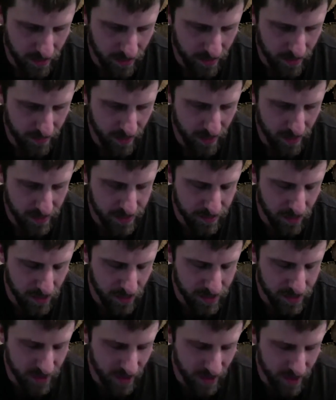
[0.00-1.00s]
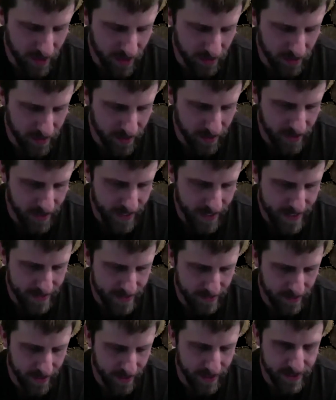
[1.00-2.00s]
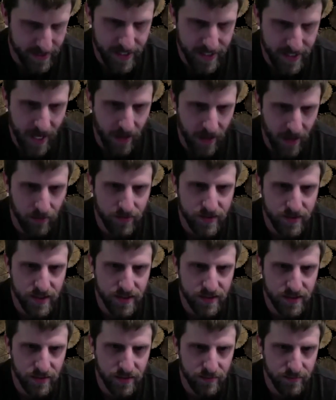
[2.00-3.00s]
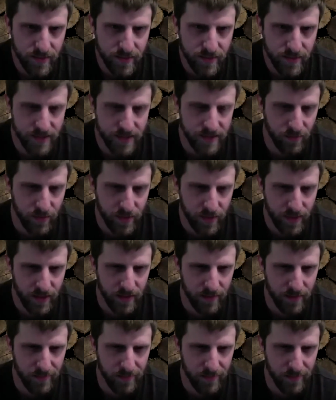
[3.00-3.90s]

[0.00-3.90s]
there's most likely like a dowel system that's within them,